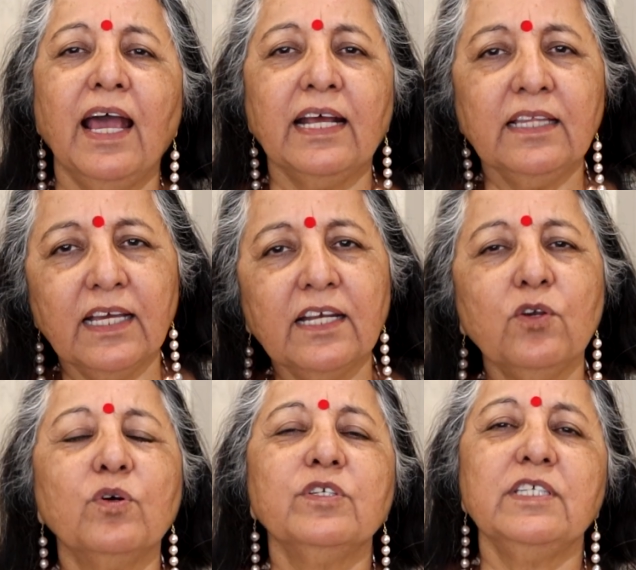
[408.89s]
and then
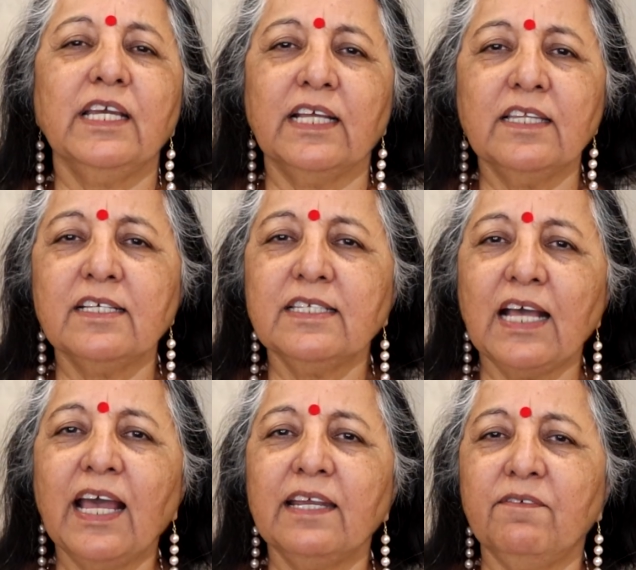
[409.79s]
goes the other
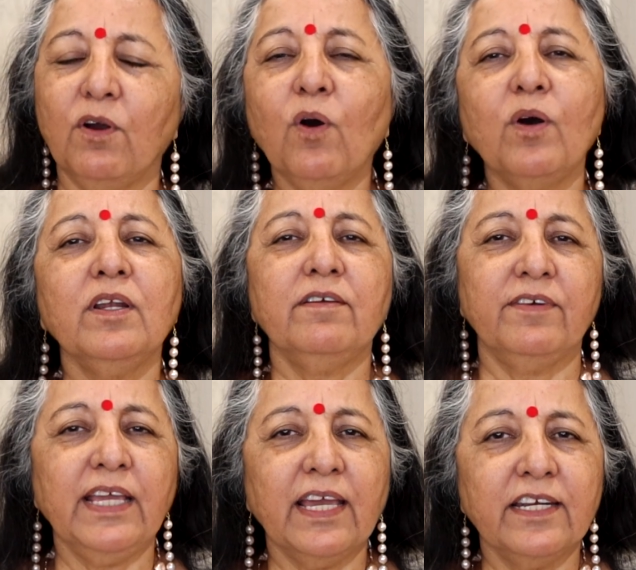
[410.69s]
side, all
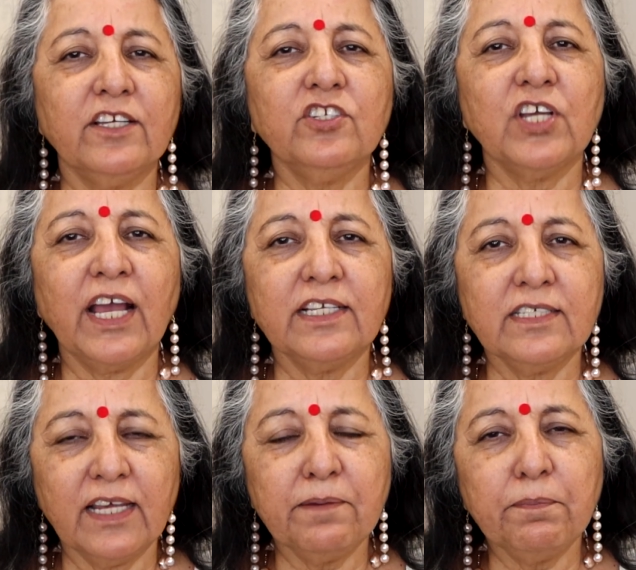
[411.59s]

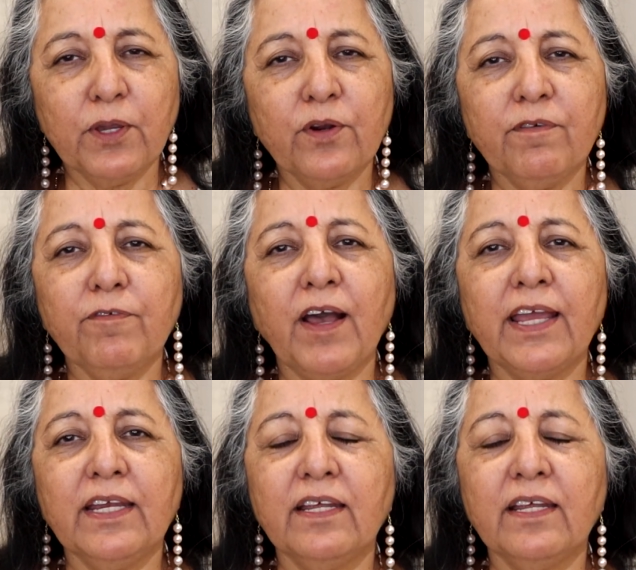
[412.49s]
re-energized and purified.